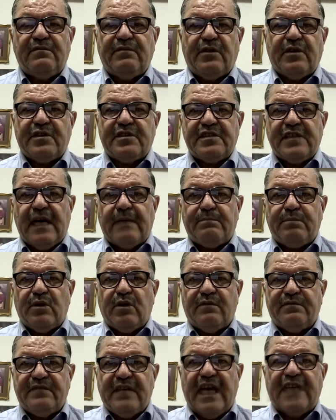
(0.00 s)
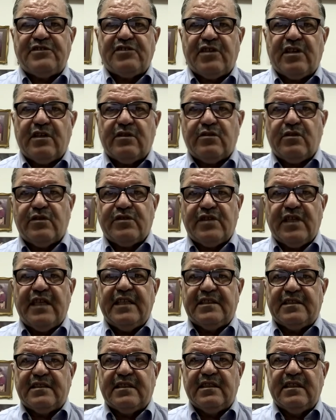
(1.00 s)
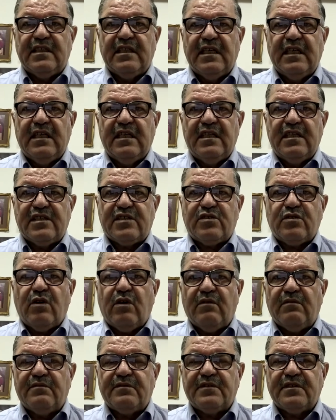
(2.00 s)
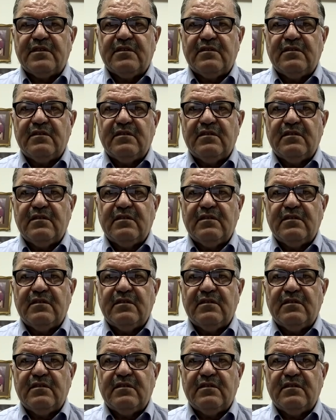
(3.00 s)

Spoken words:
for example, of natural causality is solved.